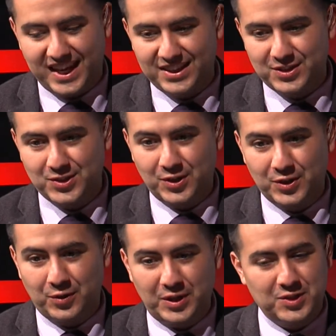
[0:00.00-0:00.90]
the Sugar
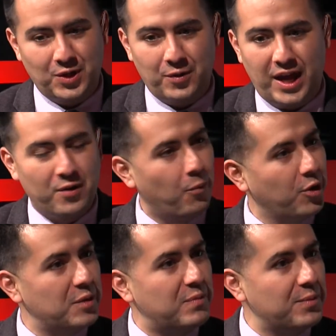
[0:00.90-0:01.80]
Creek Showdown. Where
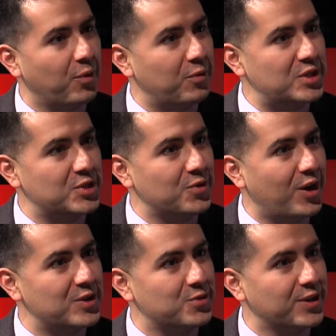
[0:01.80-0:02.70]
can people reach you on
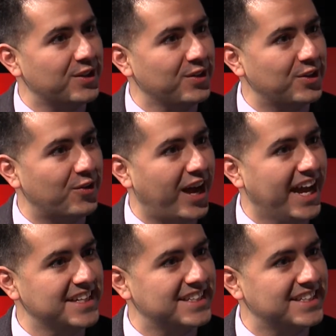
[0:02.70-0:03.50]
Twitter? You're at?